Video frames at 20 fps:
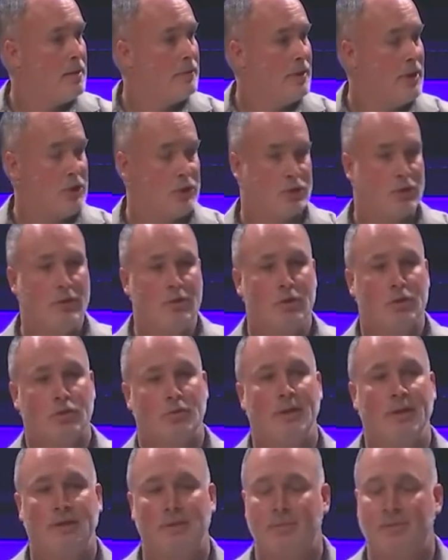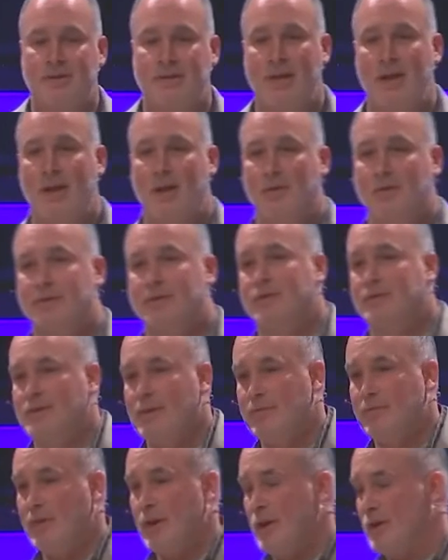They shouldn't treat themselves as
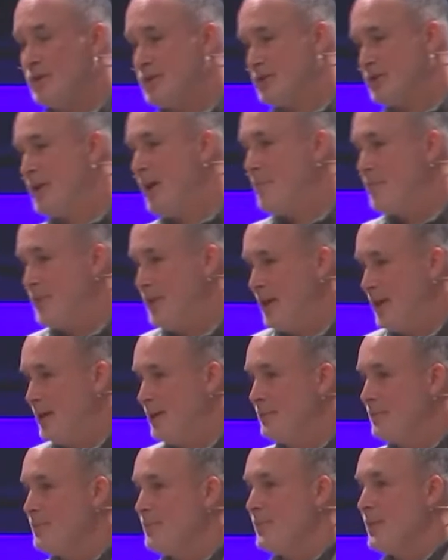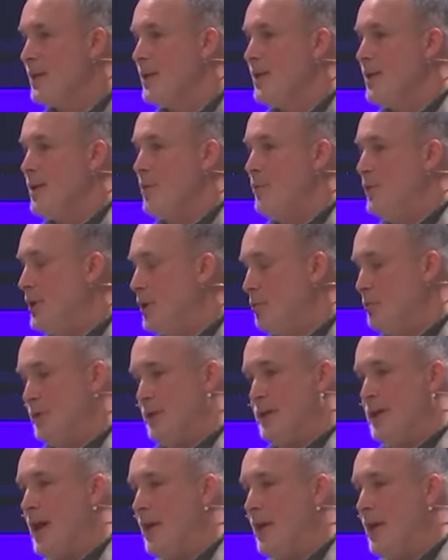if they're something when they're really